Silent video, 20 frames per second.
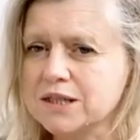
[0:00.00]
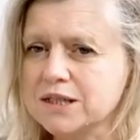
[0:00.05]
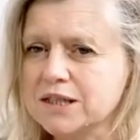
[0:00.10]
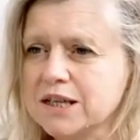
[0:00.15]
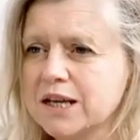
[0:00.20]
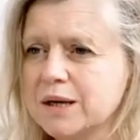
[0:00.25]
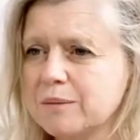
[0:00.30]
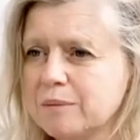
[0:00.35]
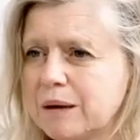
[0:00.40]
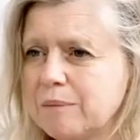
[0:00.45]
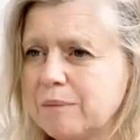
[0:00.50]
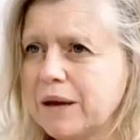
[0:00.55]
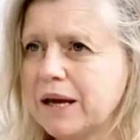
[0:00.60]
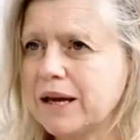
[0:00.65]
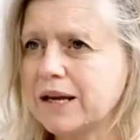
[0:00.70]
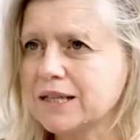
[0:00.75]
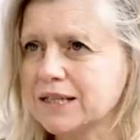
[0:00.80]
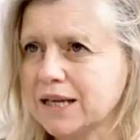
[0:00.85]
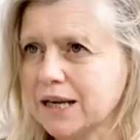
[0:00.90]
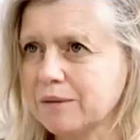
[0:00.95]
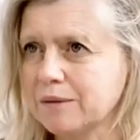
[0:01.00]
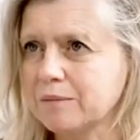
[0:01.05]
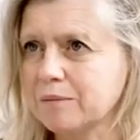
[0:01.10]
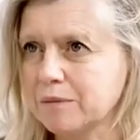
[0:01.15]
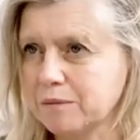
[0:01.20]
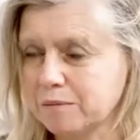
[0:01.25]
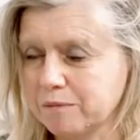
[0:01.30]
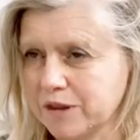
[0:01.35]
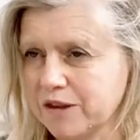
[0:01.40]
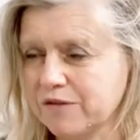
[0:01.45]
concerning me a bit. Is like
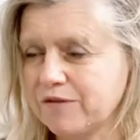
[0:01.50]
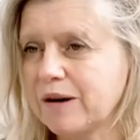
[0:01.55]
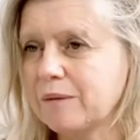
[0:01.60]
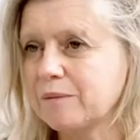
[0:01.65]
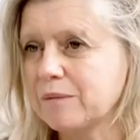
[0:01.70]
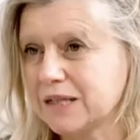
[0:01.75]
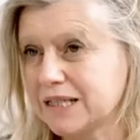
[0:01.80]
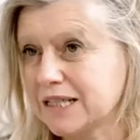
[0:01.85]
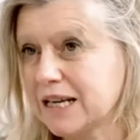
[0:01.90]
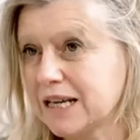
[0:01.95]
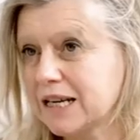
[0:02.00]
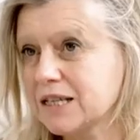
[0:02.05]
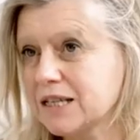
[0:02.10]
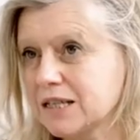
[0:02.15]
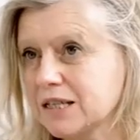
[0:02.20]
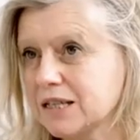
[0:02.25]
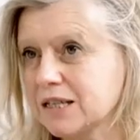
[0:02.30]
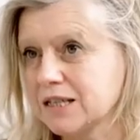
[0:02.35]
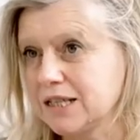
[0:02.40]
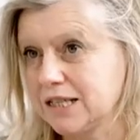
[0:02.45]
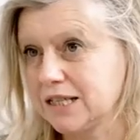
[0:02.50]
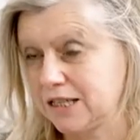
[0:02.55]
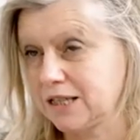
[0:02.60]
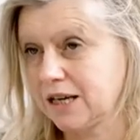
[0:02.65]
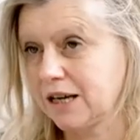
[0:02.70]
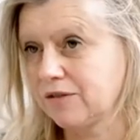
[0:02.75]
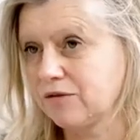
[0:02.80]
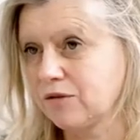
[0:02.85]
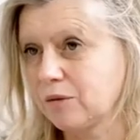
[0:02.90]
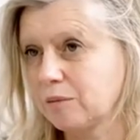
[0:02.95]
the fact my dad did
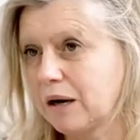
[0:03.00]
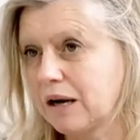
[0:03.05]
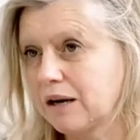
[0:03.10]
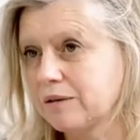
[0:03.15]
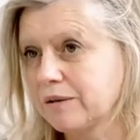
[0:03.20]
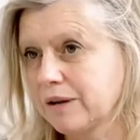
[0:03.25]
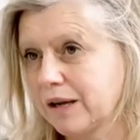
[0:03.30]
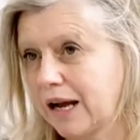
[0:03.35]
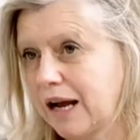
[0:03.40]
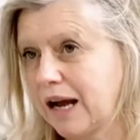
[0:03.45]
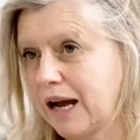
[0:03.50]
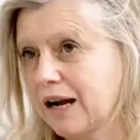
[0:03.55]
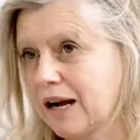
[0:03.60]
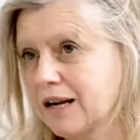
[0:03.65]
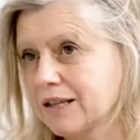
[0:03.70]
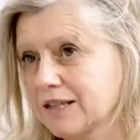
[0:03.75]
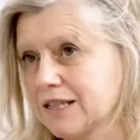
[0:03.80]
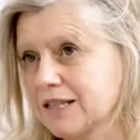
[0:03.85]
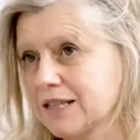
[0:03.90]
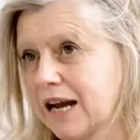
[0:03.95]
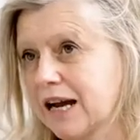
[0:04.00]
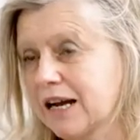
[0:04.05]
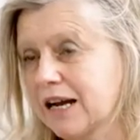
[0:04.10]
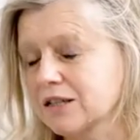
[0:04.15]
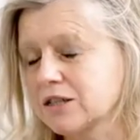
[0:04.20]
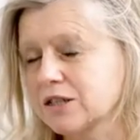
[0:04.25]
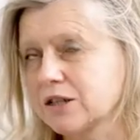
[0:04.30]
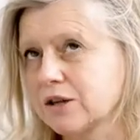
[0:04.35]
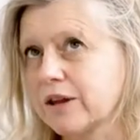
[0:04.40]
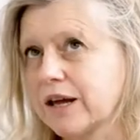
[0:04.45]
die from a, a heart oh, attack, right.
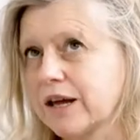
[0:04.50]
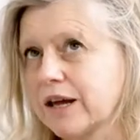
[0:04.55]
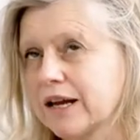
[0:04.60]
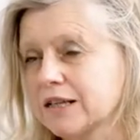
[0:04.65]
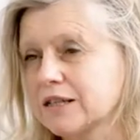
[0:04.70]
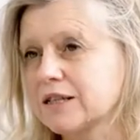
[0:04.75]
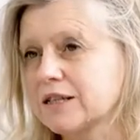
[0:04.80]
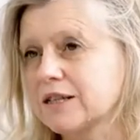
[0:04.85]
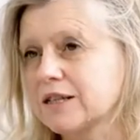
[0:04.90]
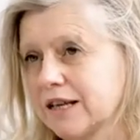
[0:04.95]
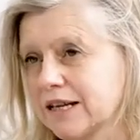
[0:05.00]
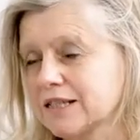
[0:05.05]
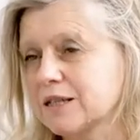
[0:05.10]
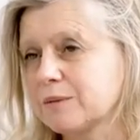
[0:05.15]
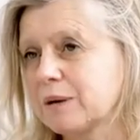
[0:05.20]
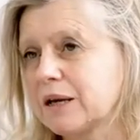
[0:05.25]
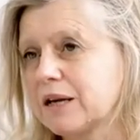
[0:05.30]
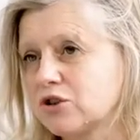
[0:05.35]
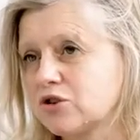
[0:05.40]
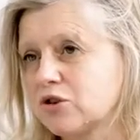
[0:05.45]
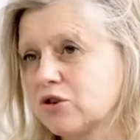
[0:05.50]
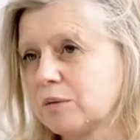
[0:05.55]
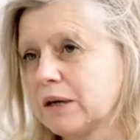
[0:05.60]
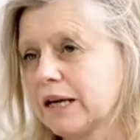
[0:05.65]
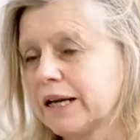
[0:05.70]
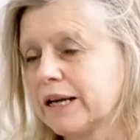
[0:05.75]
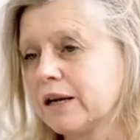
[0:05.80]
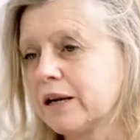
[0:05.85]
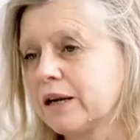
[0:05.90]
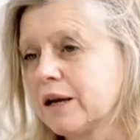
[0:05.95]
so that that's that's a bit
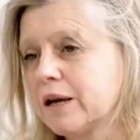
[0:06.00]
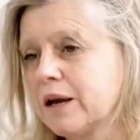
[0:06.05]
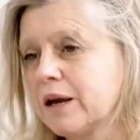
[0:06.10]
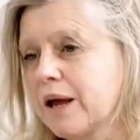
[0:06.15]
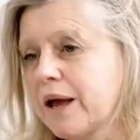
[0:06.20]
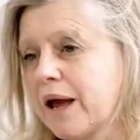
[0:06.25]
troubling.